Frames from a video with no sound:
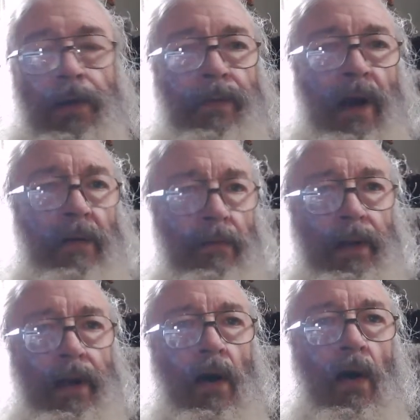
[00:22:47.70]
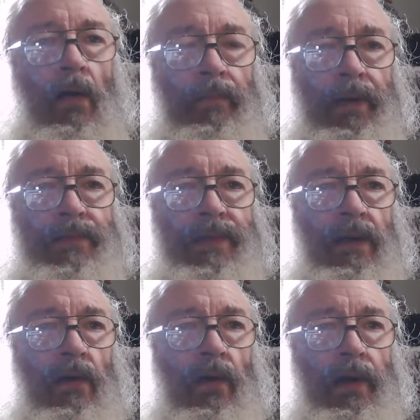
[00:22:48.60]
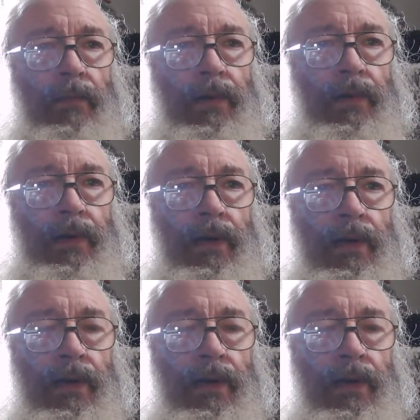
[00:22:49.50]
probably all peeps in the coin community.